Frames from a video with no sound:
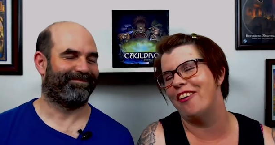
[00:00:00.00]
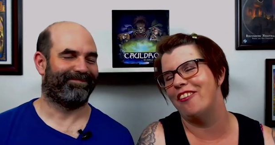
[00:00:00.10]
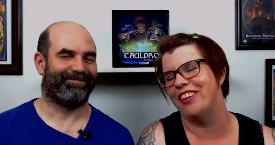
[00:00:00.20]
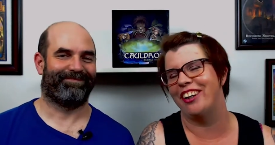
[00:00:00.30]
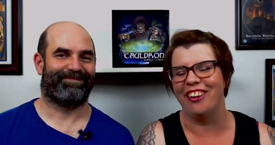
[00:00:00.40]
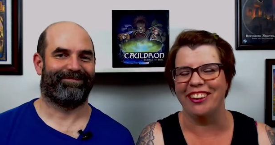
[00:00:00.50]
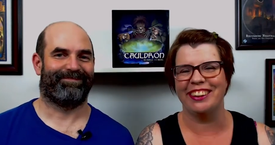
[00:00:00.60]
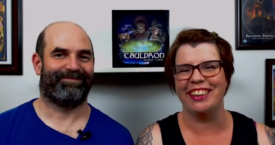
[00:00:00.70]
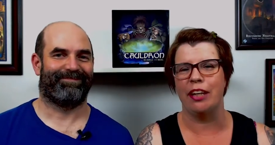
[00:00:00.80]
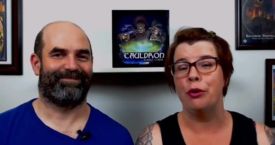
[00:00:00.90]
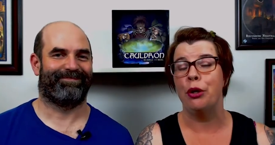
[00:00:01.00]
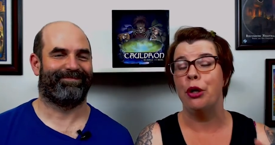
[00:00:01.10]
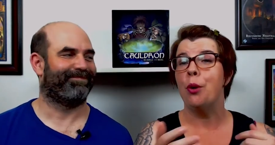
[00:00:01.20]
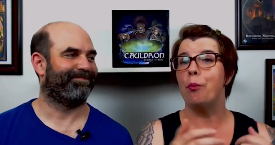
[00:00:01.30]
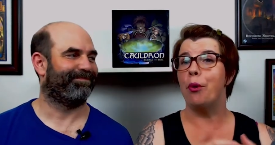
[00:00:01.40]
Speaker 1: I love having a garden in this game.
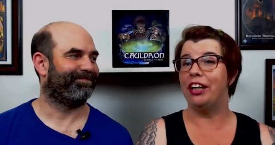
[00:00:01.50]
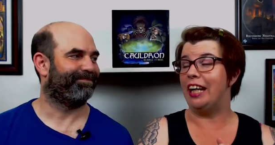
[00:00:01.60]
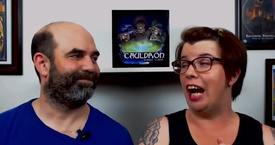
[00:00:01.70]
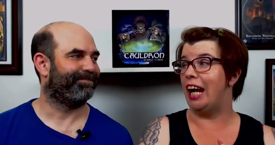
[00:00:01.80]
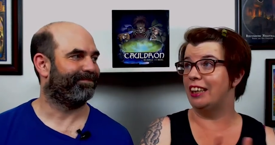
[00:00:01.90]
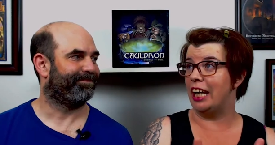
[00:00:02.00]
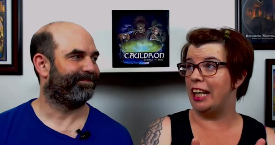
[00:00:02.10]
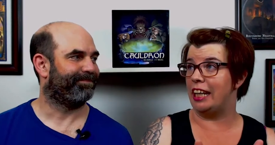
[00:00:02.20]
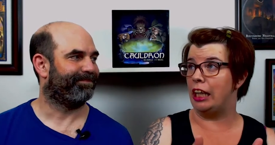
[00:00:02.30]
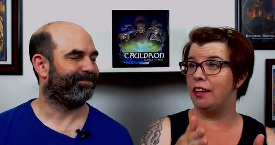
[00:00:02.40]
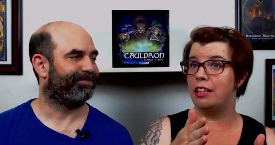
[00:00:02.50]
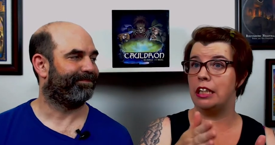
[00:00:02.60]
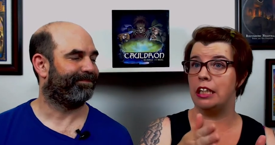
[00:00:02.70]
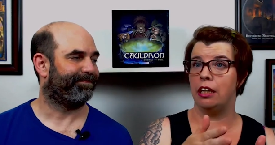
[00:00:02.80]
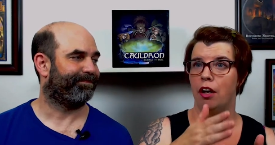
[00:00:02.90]
But I like
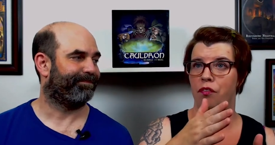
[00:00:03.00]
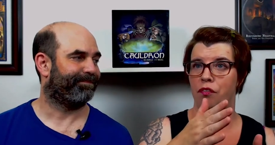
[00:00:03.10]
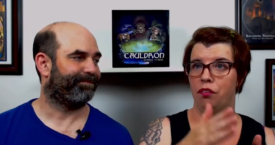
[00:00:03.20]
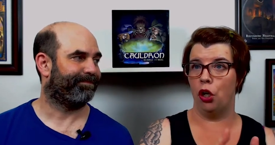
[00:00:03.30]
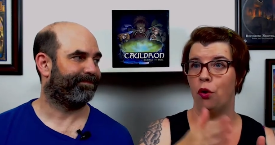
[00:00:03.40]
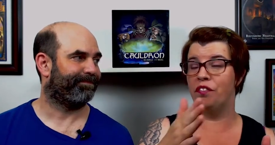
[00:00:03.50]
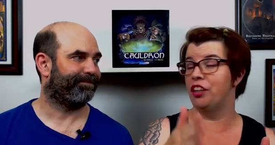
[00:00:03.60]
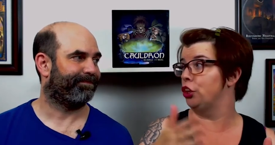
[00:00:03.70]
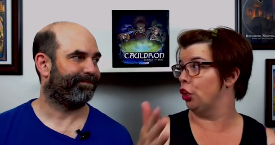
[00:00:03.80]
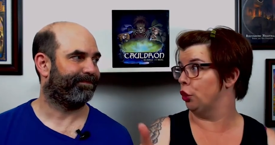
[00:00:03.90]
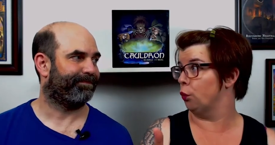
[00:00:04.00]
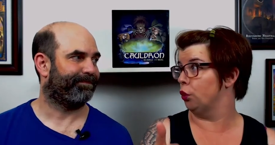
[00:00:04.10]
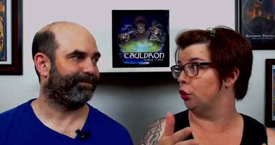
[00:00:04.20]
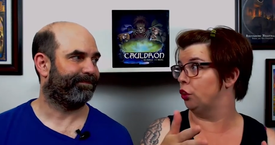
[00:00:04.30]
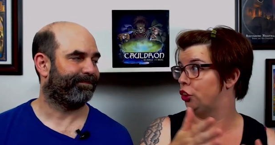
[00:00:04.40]
the flow of the turn
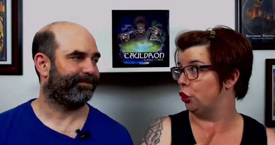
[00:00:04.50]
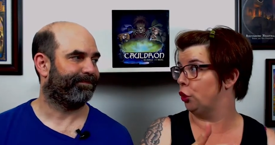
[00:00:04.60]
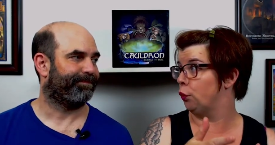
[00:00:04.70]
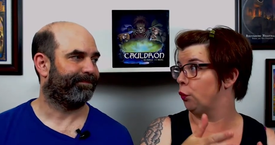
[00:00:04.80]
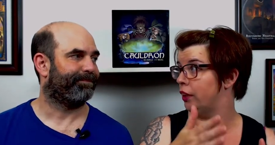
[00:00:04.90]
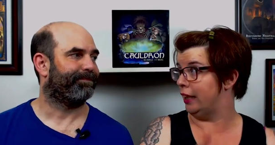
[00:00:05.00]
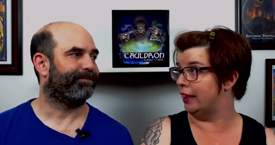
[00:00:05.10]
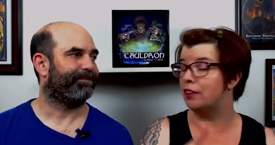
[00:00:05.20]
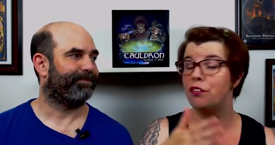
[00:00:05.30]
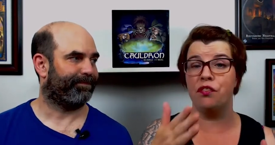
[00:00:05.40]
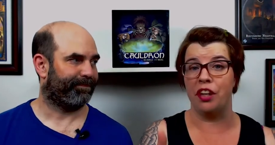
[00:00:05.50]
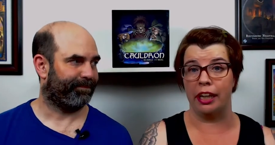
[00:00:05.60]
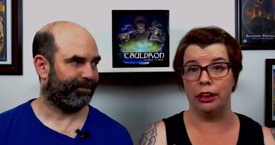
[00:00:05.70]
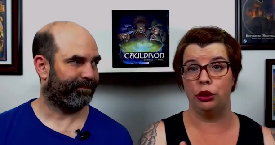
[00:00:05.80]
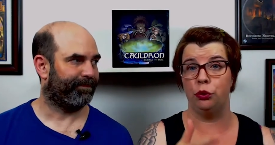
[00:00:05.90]
order. So the turn order is
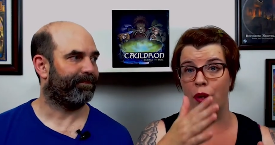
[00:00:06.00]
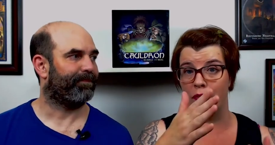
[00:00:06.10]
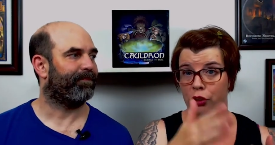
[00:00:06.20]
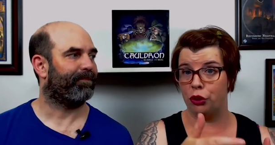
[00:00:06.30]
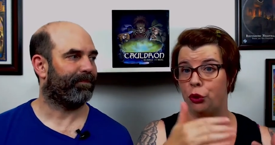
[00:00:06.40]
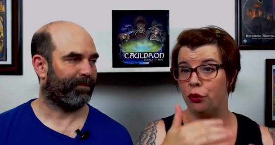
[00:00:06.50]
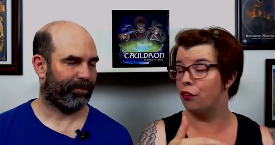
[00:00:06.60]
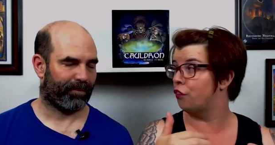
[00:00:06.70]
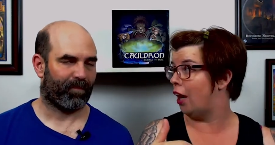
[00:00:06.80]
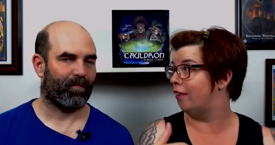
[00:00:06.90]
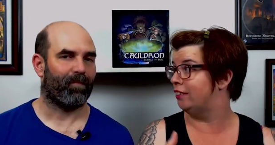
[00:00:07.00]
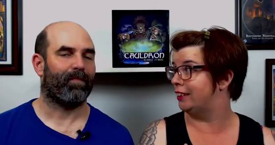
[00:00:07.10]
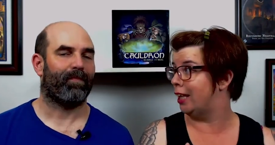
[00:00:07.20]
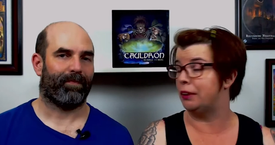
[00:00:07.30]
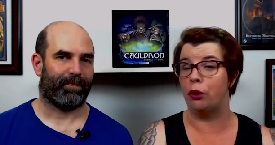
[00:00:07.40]
fixed. You do have to do the five
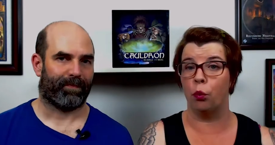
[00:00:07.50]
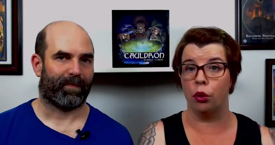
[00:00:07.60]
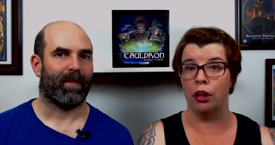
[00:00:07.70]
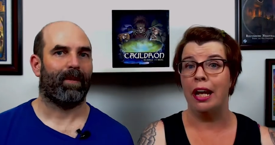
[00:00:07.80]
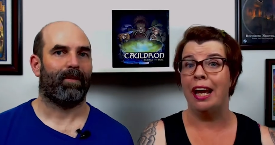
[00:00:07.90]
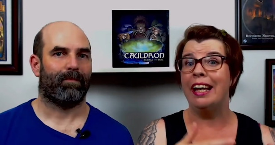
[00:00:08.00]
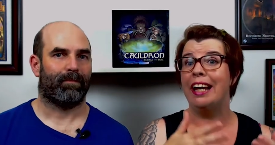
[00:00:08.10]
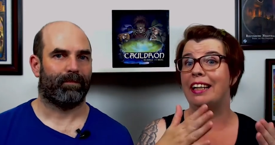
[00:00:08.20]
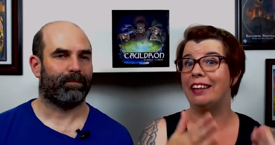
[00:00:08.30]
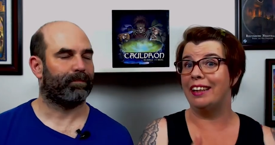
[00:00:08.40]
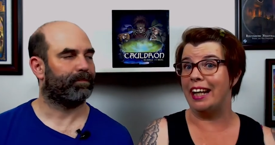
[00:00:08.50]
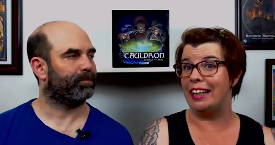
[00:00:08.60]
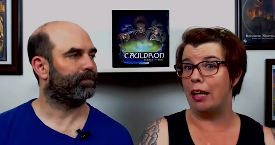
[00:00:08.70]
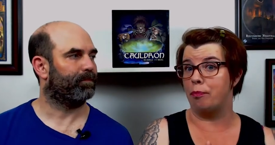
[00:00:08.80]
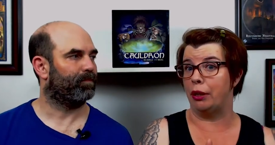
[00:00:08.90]
steps in order. And I
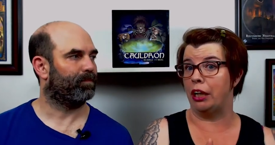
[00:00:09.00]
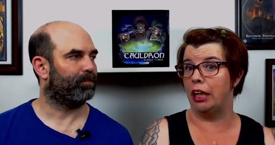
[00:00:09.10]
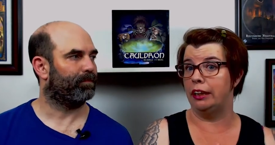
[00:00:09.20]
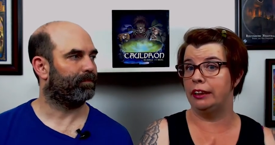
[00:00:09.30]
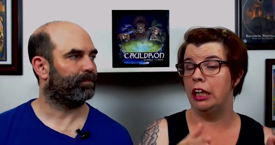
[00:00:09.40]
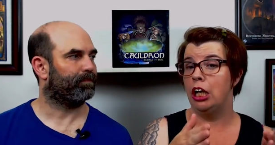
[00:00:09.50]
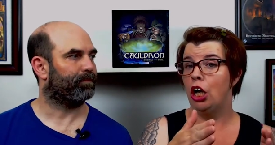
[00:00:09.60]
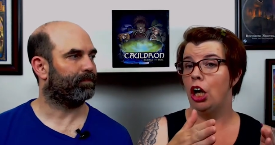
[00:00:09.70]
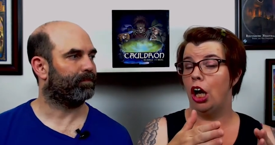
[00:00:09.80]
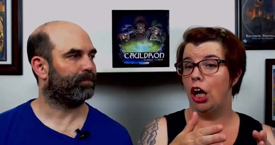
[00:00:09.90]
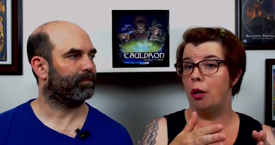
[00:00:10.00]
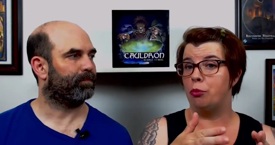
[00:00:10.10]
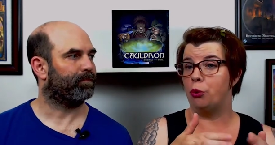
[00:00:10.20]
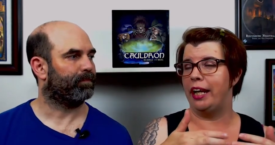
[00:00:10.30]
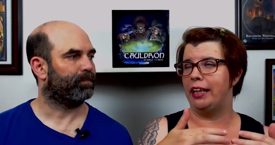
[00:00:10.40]
like that because
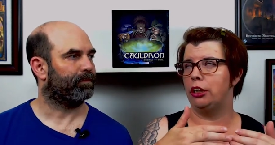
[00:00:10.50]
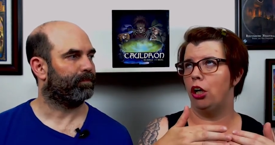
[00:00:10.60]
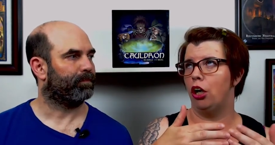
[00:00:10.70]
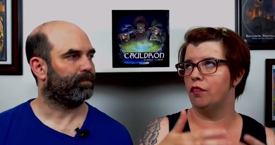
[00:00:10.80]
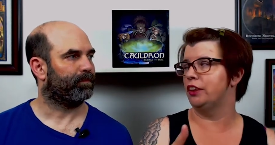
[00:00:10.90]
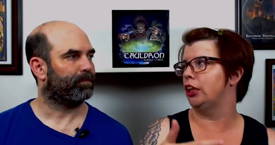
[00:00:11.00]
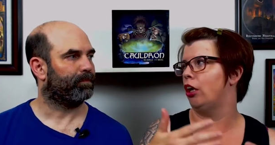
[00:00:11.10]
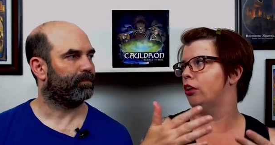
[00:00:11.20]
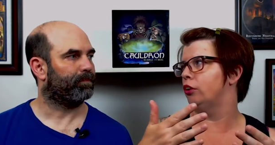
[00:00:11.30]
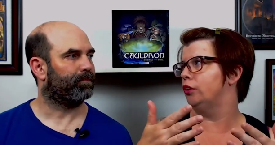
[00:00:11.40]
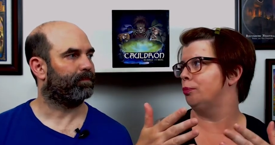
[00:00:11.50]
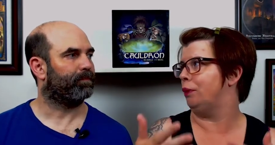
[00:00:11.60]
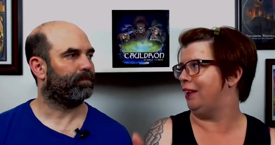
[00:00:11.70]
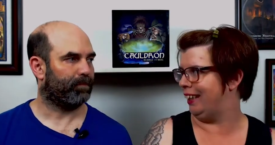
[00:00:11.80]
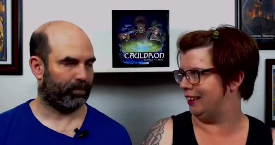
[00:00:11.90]
um, you can't harvest a garden you
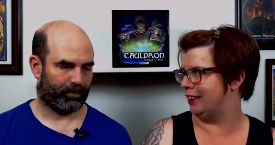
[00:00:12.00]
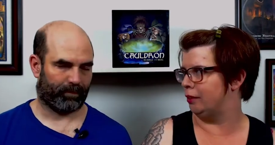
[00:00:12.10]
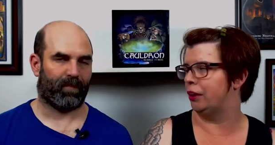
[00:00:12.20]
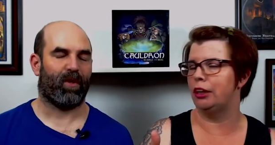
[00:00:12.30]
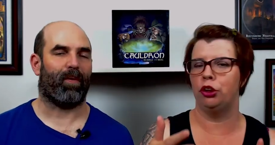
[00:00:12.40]
just planted